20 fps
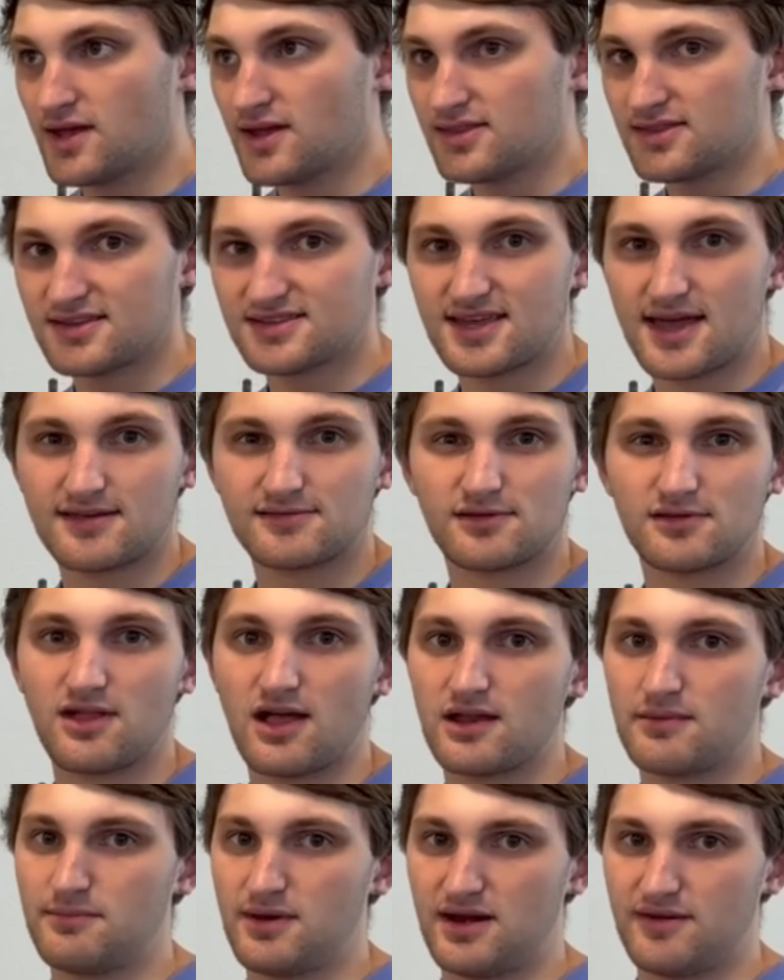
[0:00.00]
This has a
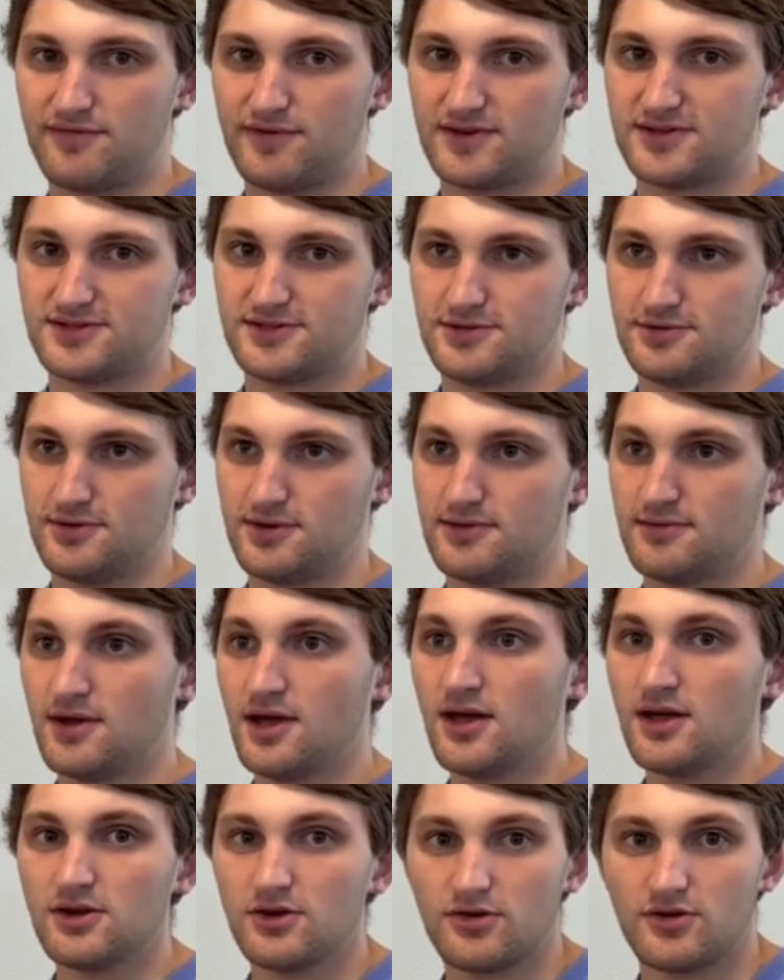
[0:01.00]
lot of benefits to it.
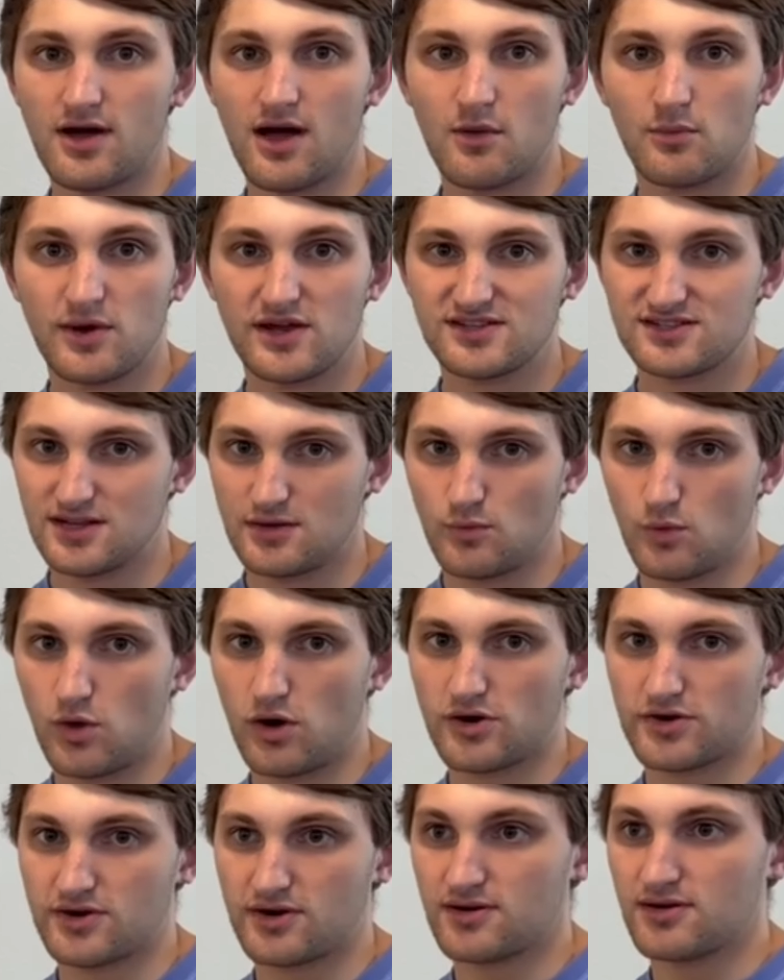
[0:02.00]
You're not wasting
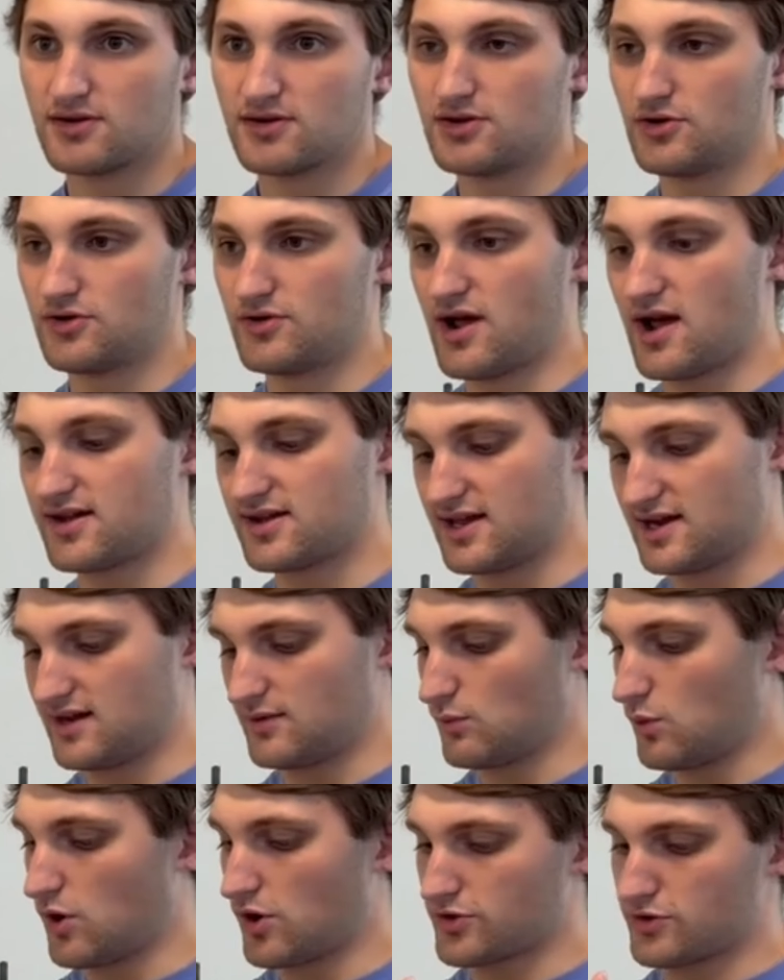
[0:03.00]
water. You're not getting
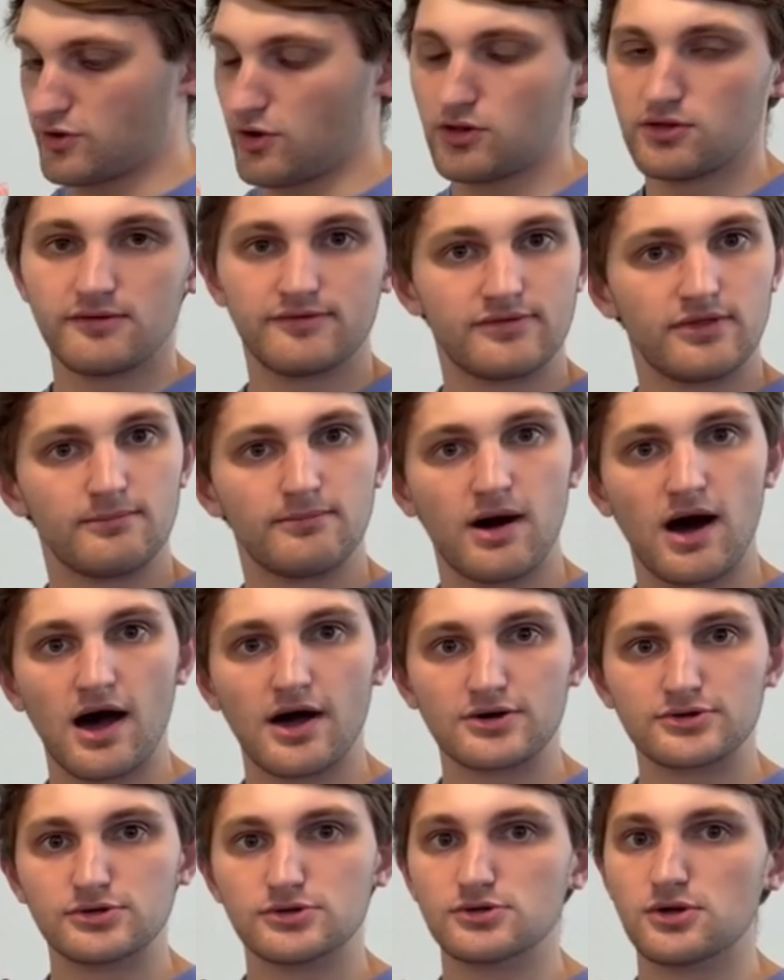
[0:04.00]
water all over the
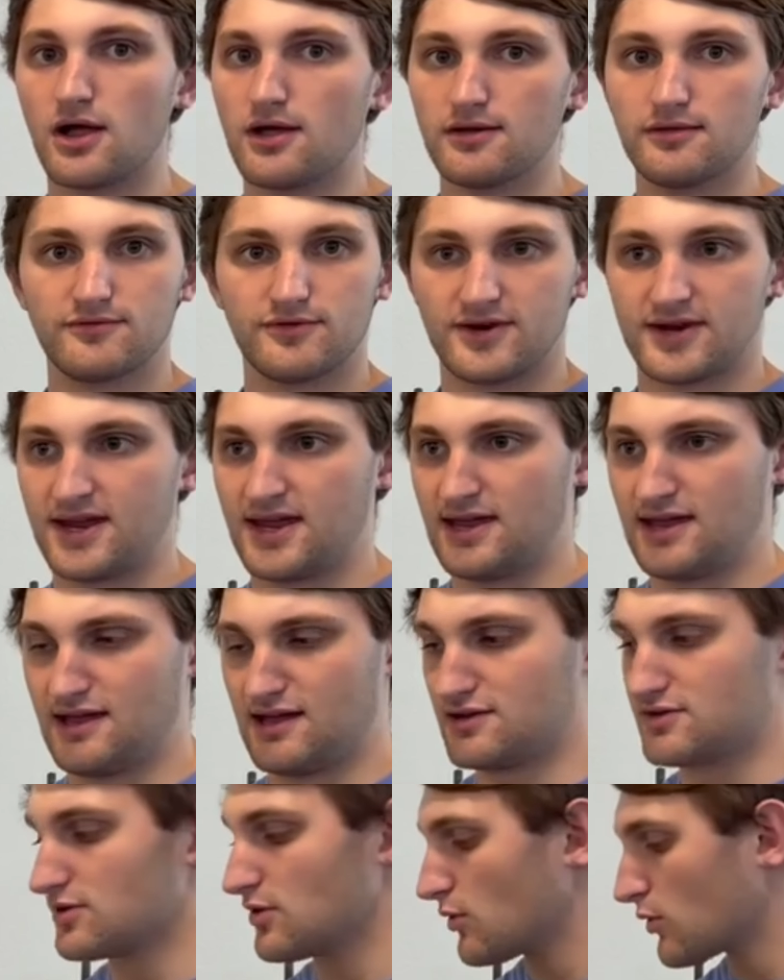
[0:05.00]
bottle, all over your
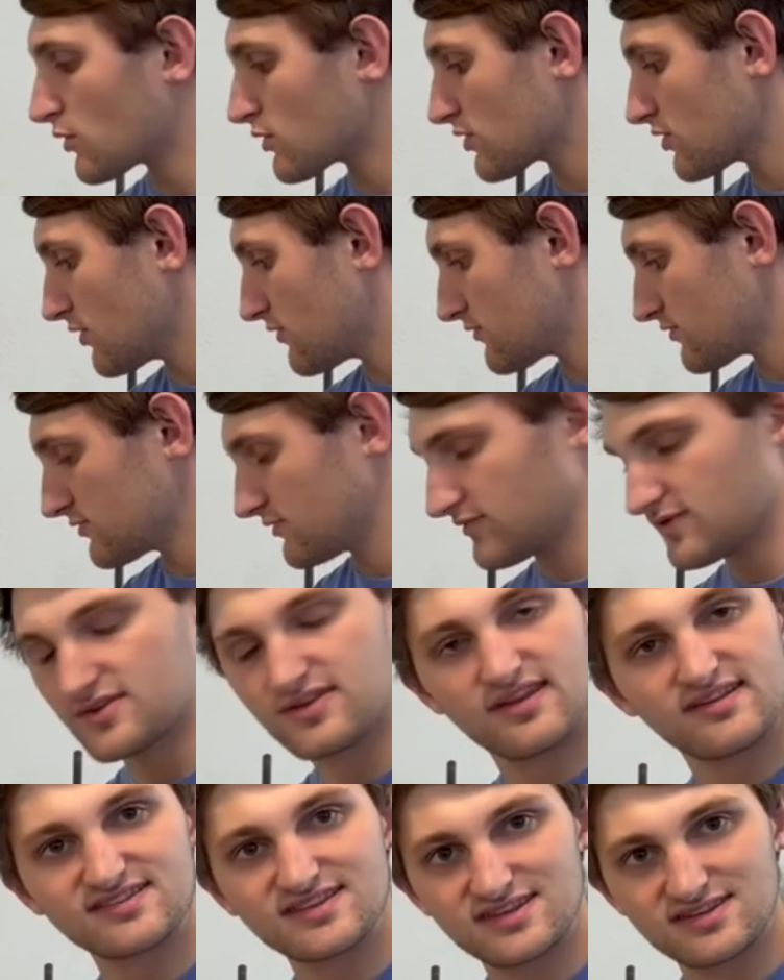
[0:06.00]
hand, or all over the
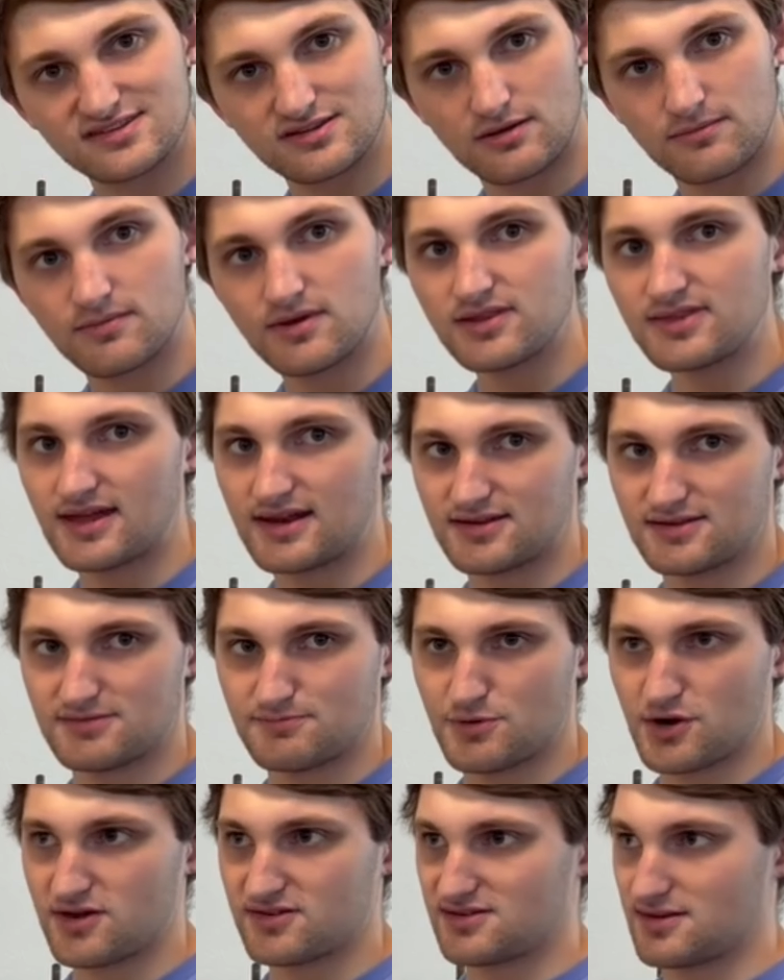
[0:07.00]
system that is
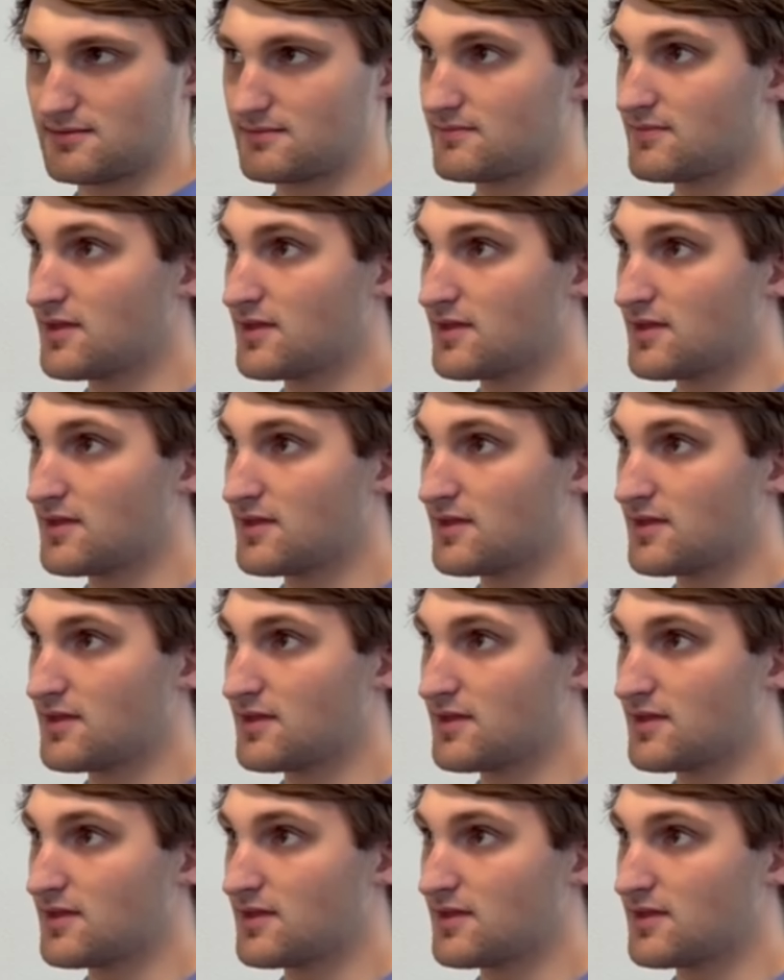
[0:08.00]
present.